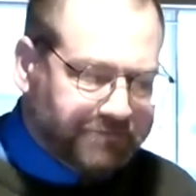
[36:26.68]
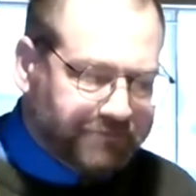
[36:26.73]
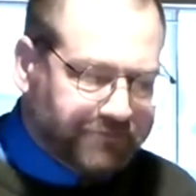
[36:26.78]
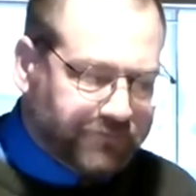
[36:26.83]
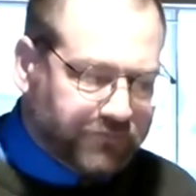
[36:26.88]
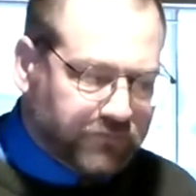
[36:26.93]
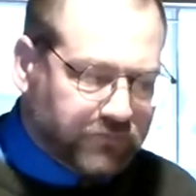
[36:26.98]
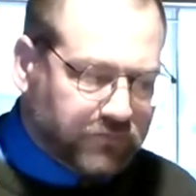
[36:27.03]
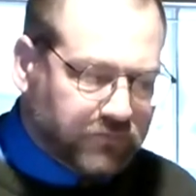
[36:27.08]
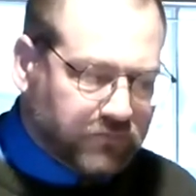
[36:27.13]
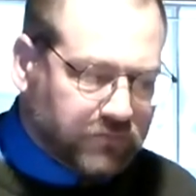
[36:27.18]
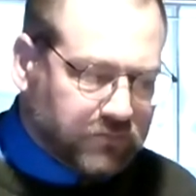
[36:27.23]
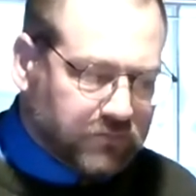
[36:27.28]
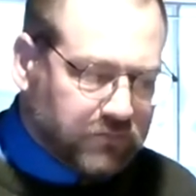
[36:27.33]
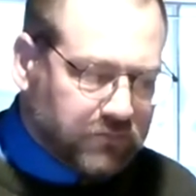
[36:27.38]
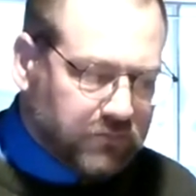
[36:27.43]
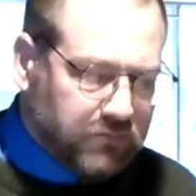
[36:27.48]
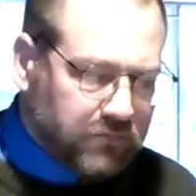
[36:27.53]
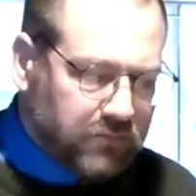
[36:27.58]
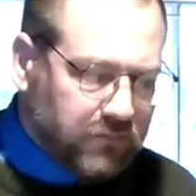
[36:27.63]

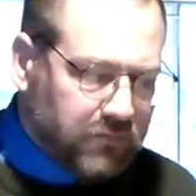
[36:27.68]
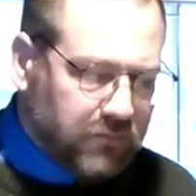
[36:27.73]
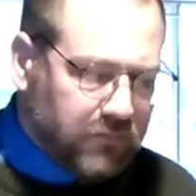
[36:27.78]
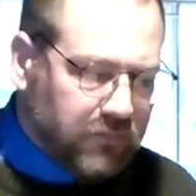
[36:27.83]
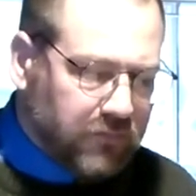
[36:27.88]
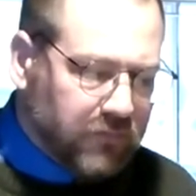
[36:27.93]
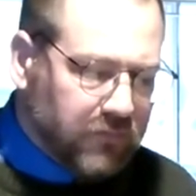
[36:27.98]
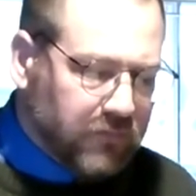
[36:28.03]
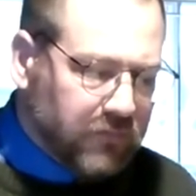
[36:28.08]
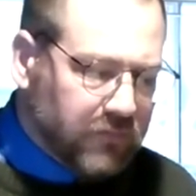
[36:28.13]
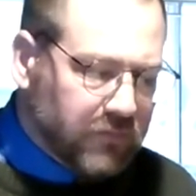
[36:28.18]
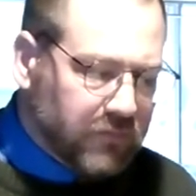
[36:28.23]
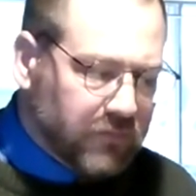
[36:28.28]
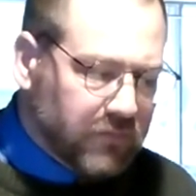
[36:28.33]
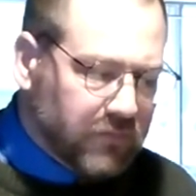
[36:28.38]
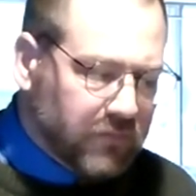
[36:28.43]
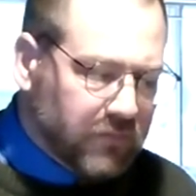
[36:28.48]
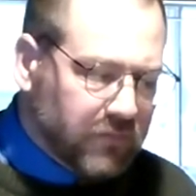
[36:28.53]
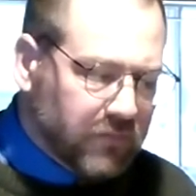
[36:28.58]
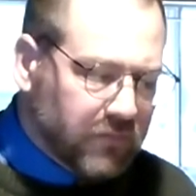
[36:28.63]

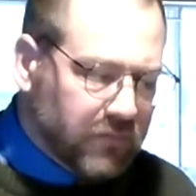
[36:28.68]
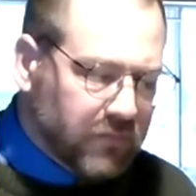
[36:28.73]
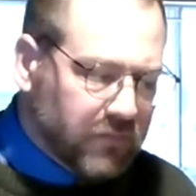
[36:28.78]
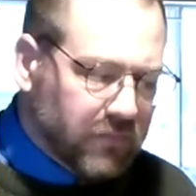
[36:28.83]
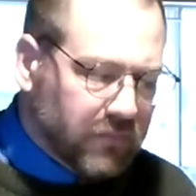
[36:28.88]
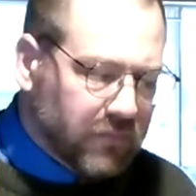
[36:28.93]
[no speech]